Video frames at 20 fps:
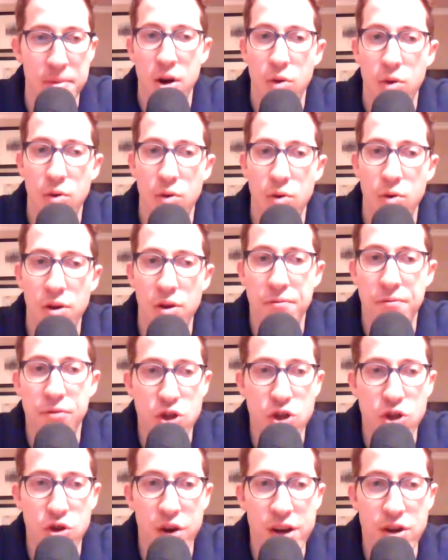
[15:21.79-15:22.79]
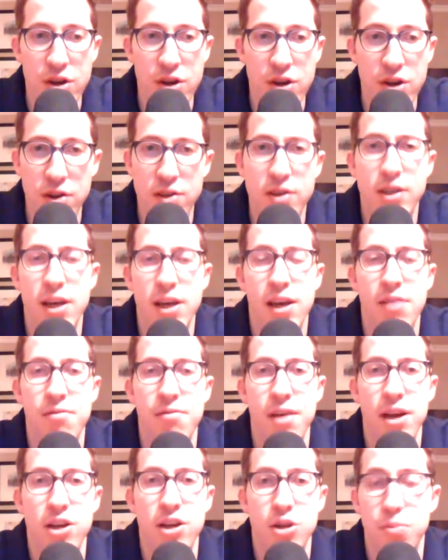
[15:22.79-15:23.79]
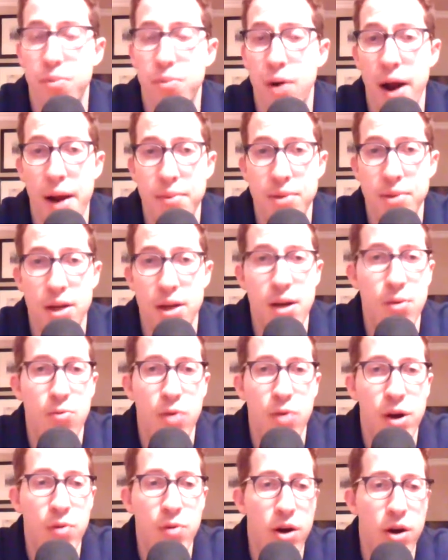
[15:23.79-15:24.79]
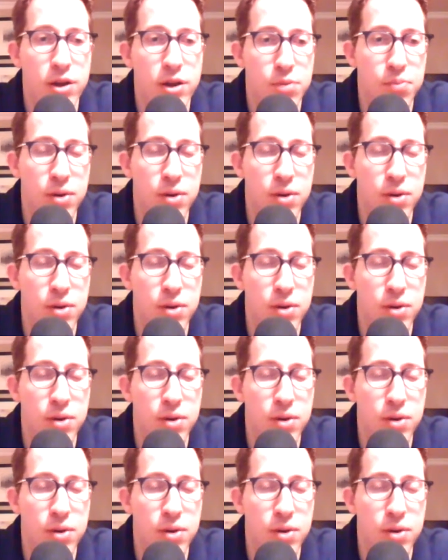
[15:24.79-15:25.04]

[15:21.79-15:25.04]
really frustrate Dawson, take advantage of perhaps any ring rust.